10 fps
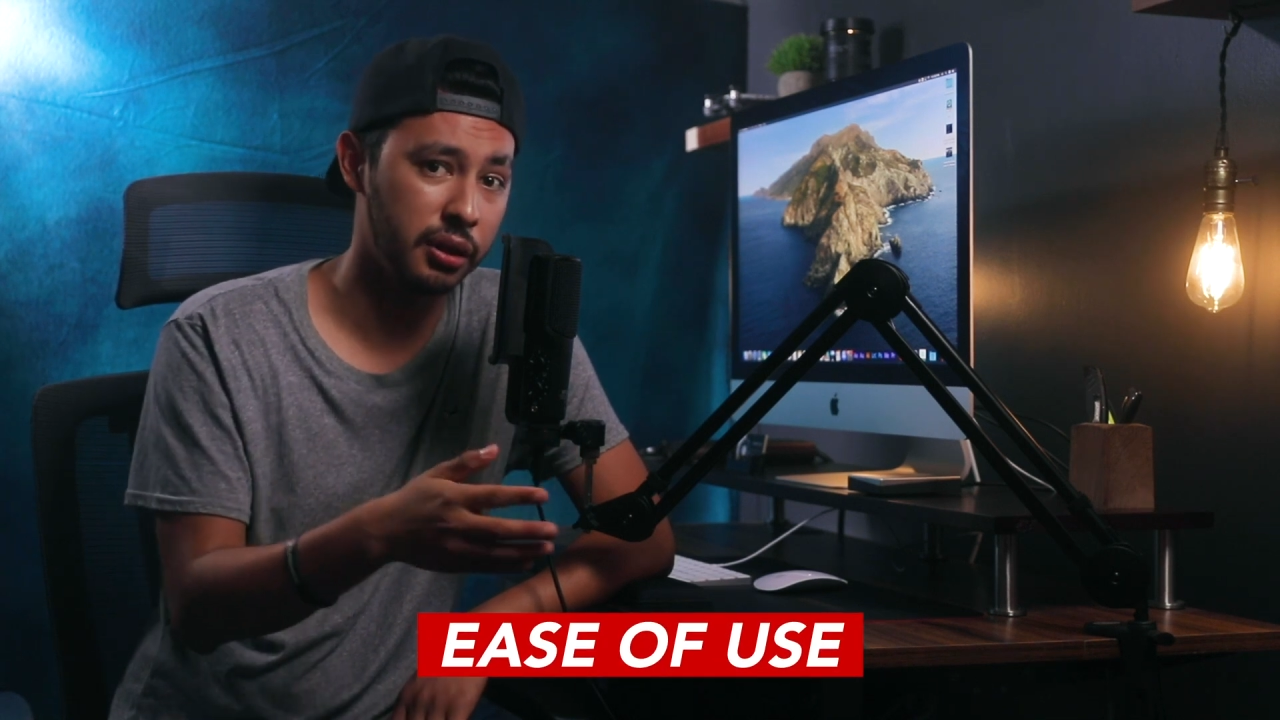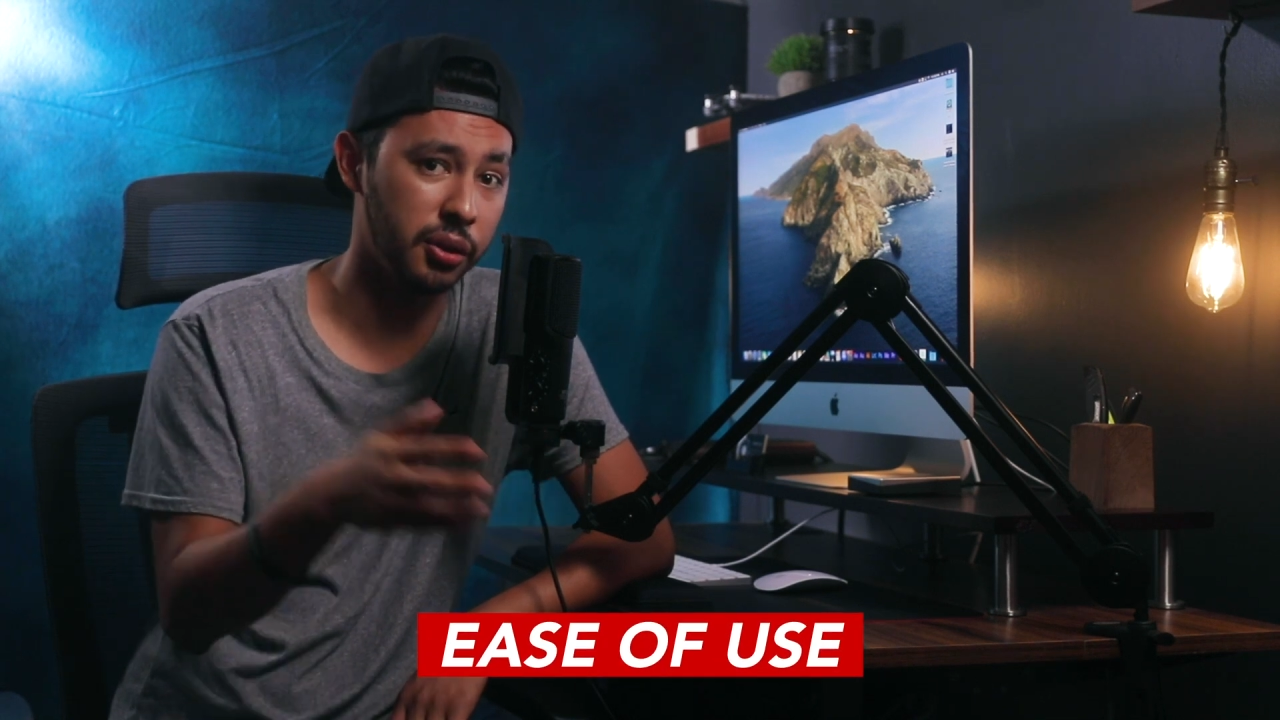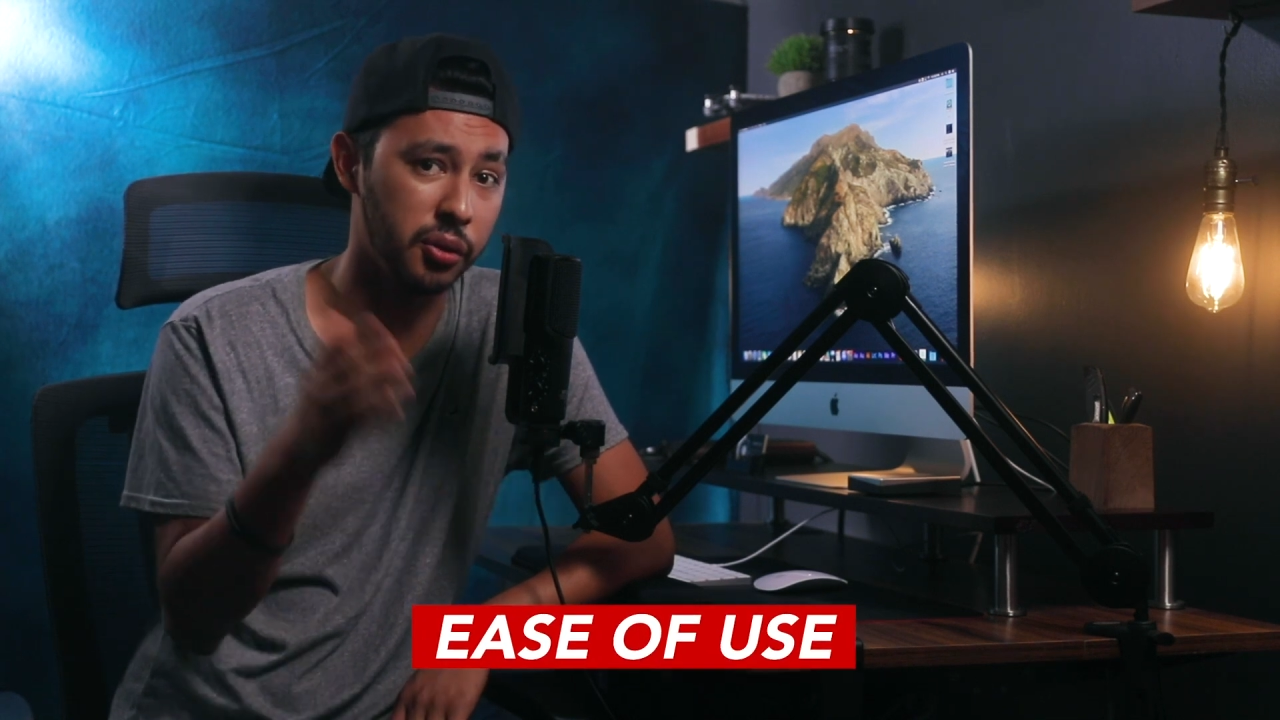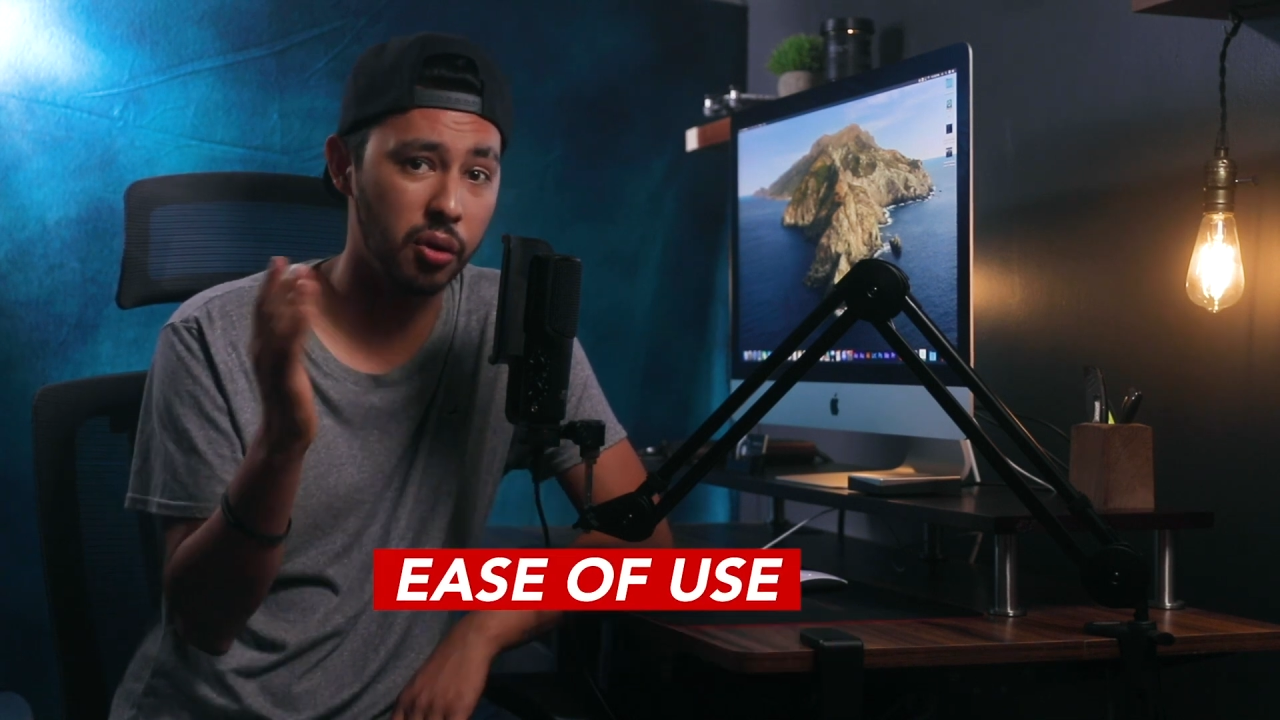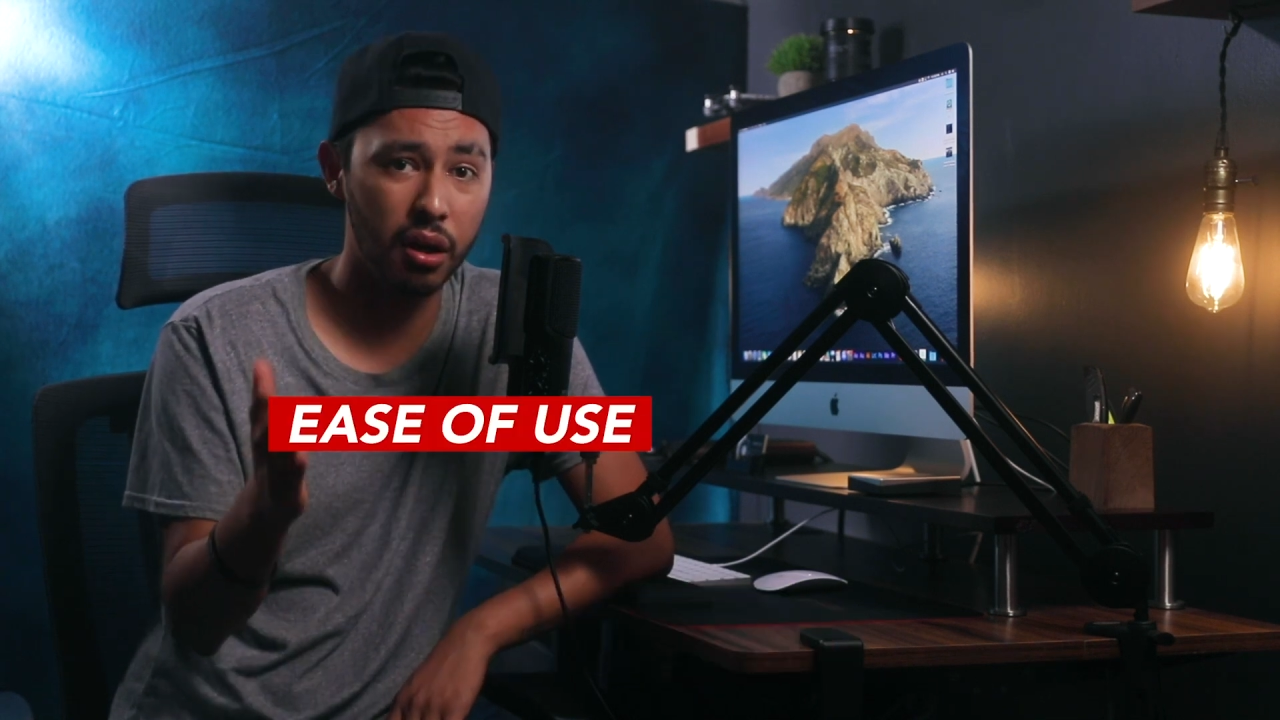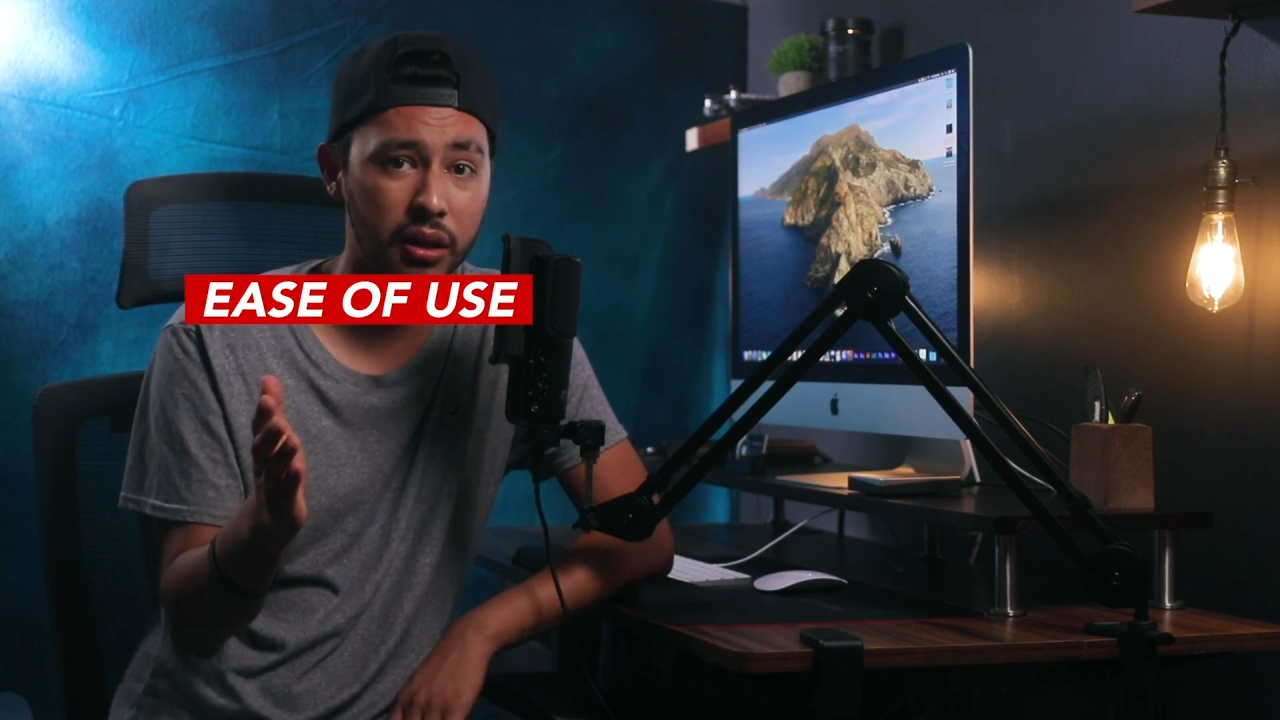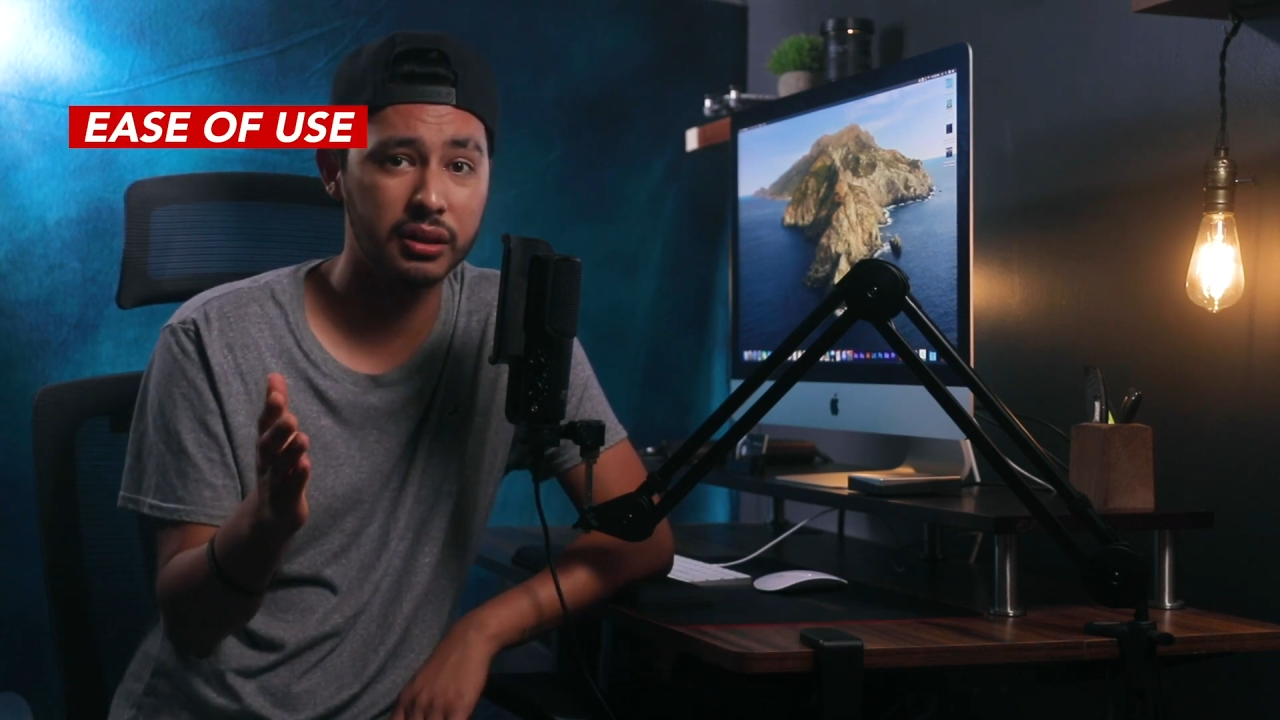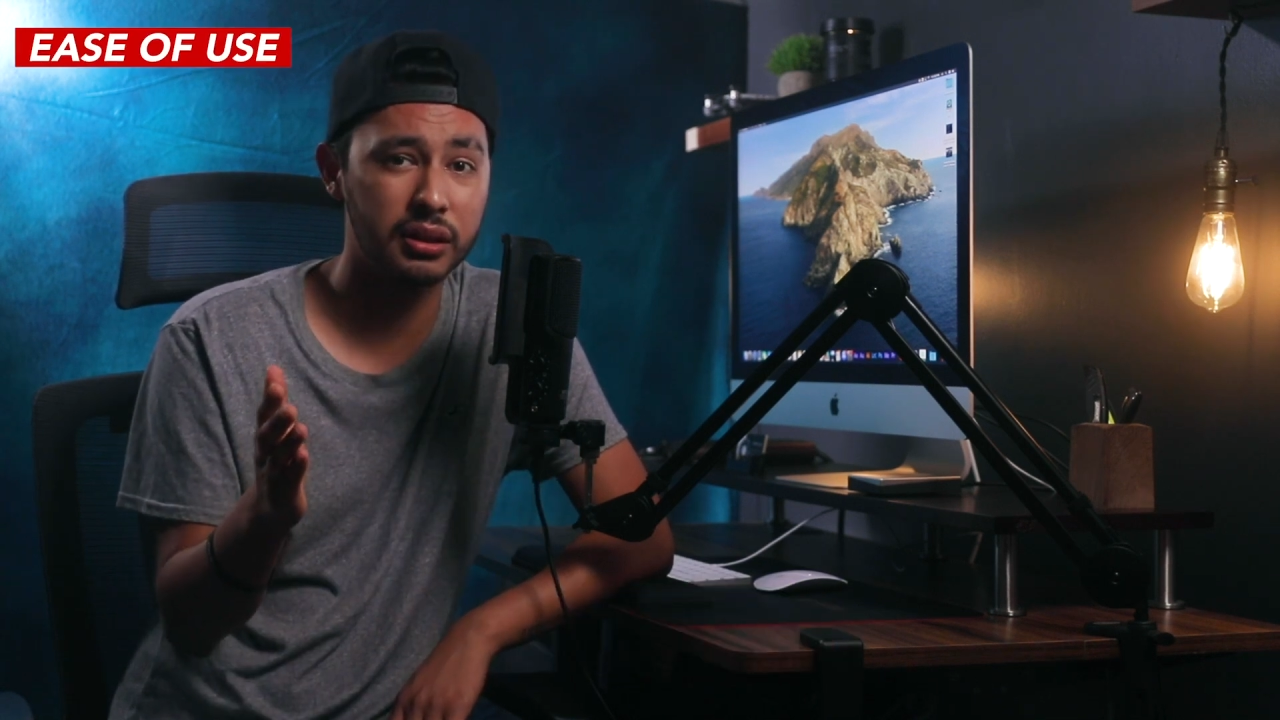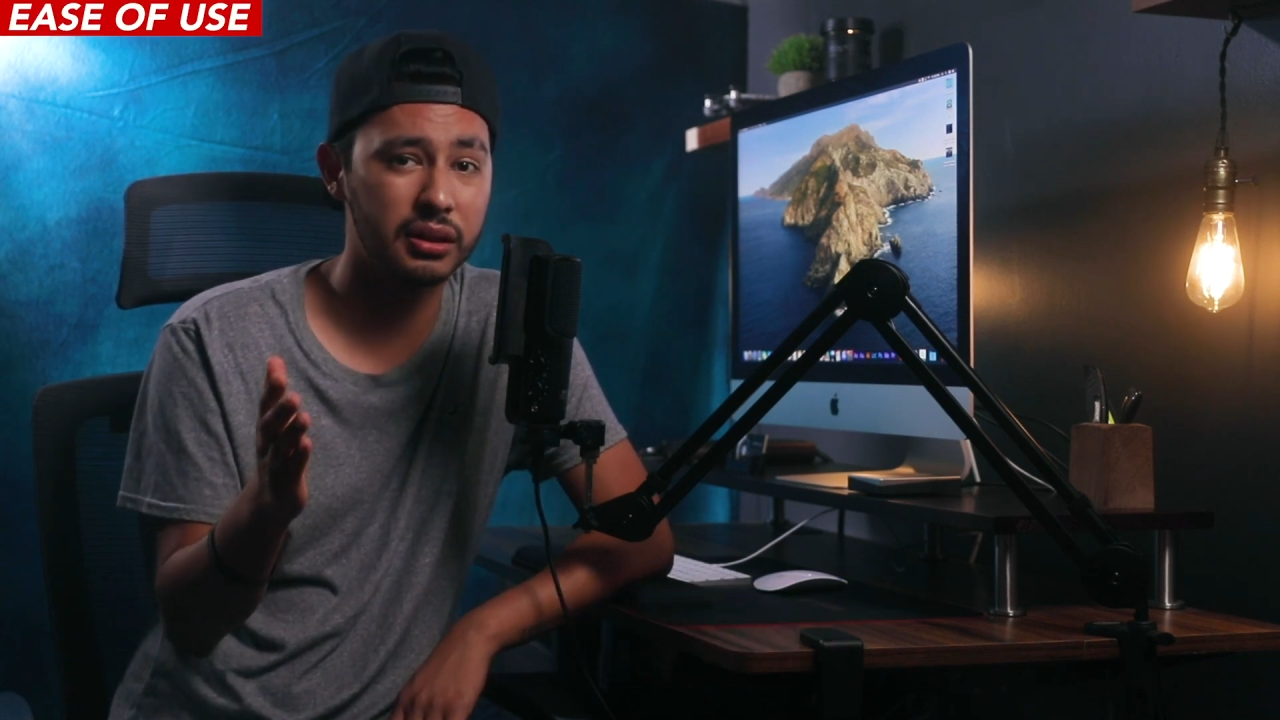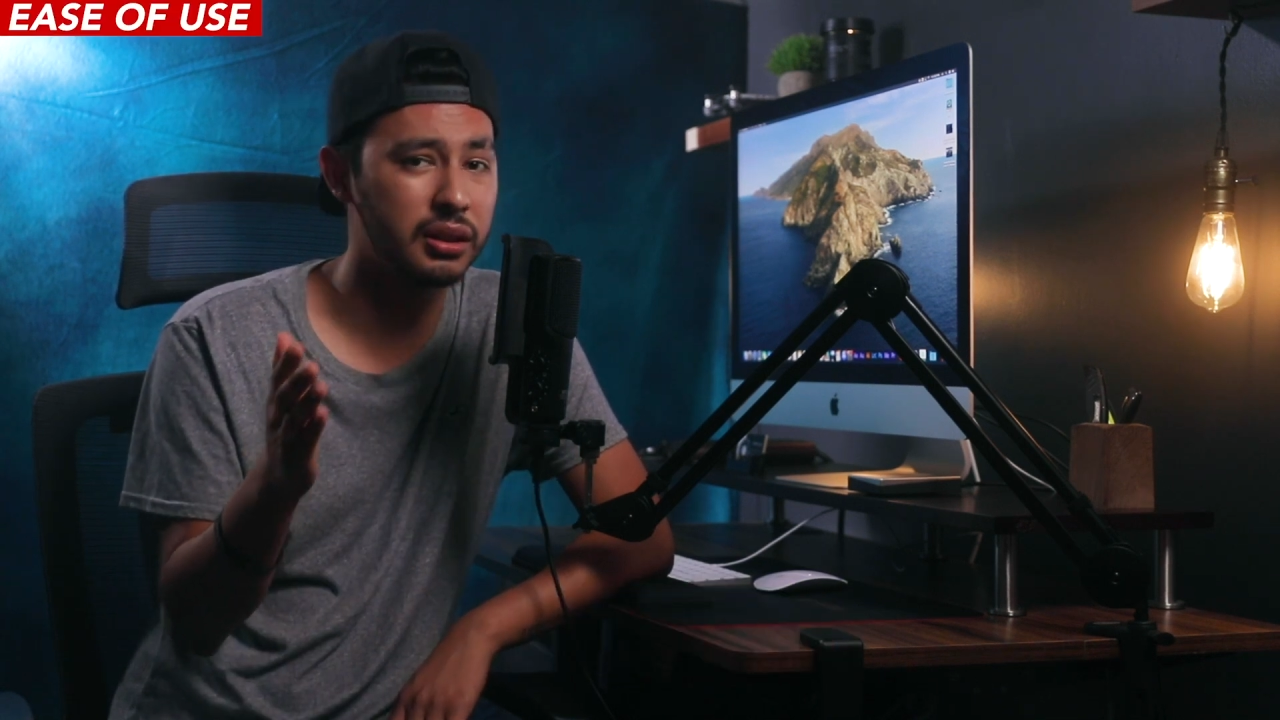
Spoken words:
The Godox